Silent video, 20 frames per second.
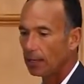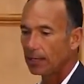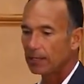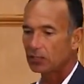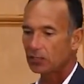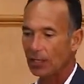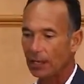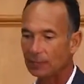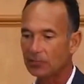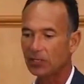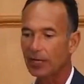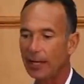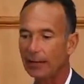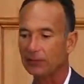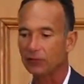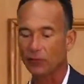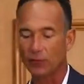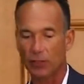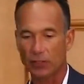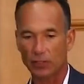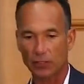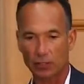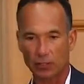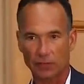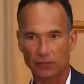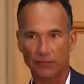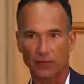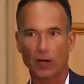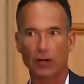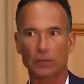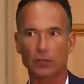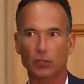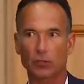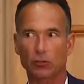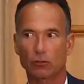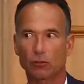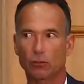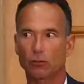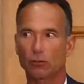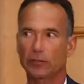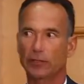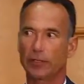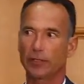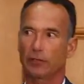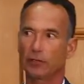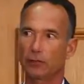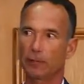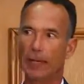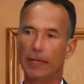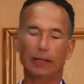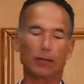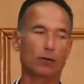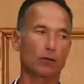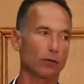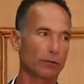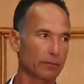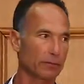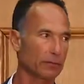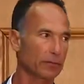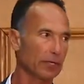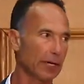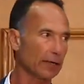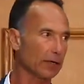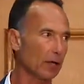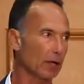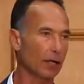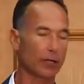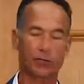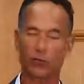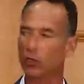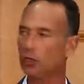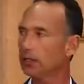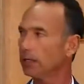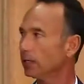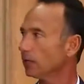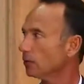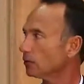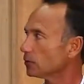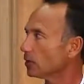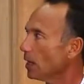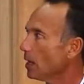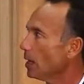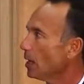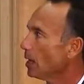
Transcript: Sometimes, for instance, in pharmaceutical deals, medical technology deals,